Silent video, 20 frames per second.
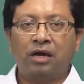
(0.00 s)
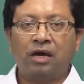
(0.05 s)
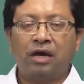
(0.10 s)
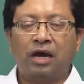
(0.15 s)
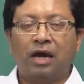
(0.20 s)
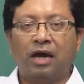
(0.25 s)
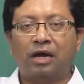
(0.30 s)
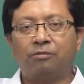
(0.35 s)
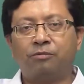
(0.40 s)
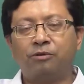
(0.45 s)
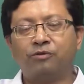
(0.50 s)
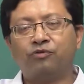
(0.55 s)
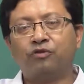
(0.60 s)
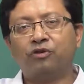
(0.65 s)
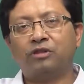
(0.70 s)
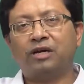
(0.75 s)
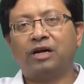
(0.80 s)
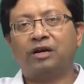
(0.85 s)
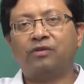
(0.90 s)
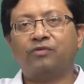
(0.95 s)
And before
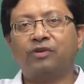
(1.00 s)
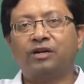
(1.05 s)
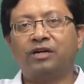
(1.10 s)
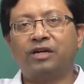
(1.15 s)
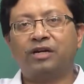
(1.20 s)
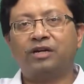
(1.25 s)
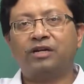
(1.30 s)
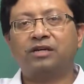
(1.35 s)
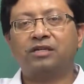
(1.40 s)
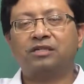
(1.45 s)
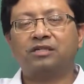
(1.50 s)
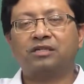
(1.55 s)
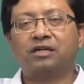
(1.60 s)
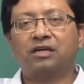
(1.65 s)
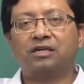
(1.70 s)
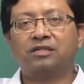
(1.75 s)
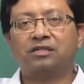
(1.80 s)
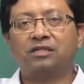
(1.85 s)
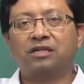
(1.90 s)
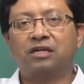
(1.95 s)
that we did
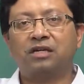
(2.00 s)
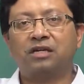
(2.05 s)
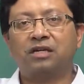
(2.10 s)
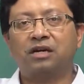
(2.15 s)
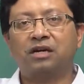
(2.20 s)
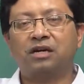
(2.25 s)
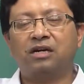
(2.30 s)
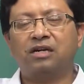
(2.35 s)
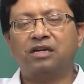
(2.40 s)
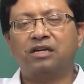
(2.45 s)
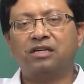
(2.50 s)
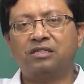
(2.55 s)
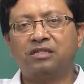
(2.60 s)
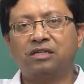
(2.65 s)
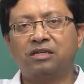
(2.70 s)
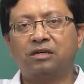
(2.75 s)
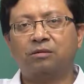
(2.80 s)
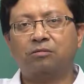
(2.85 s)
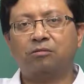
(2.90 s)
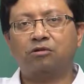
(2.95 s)
discuss in a
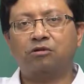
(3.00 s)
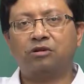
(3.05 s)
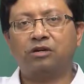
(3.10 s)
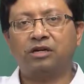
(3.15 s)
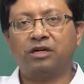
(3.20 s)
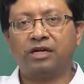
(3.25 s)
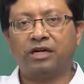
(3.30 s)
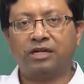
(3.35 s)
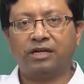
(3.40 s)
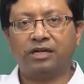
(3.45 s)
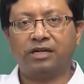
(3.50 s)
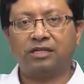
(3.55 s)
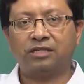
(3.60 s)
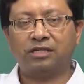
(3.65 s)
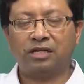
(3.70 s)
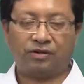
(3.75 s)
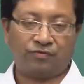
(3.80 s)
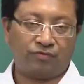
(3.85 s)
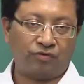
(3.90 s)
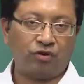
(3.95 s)
decent amount of details,
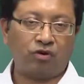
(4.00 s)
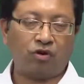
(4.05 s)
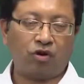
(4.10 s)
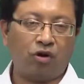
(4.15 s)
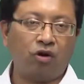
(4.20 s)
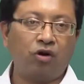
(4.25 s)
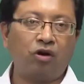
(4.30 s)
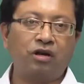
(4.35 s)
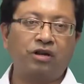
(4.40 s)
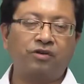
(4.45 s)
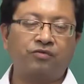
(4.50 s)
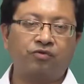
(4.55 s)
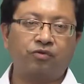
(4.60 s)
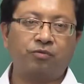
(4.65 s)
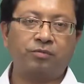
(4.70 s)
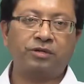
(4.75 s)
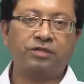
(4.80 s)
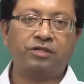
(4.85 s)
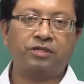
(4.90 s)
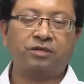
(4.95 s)
and for all
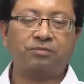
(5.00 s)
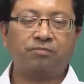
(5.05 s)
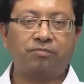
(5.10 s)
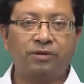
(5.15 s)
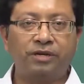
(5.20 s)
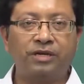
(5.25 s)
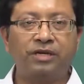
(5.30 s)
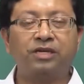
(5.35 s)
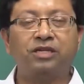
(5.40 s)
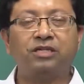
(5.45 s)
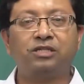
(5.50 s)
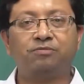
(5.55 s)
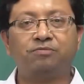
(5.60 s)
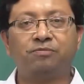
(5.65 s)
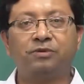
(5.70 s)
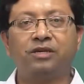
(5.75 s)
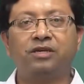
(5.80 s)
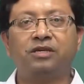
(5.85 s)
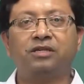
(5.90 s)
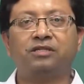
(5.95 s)
information please
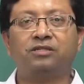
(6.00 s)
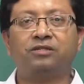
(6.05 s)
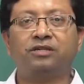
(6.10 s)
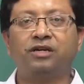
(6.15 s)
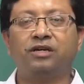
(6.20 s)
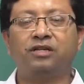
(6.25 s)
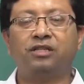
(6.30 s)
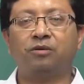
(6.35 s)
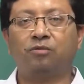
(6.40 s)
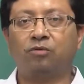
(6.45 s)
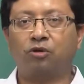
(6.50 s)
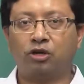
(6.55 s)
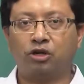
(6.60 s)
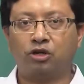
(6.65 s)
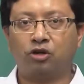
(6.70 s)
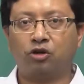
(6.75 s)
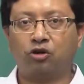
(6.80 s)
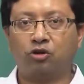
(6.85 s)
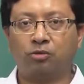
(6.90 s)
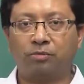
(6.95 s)
read the
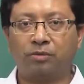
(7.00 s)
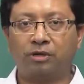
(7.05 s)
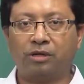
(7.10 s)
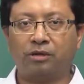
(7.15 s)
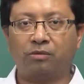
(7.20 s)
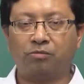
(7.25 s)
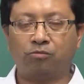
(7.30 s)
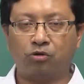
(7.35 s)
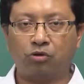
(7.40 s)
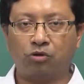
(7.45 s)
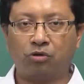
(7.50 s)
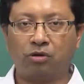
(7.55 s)
Montgomery book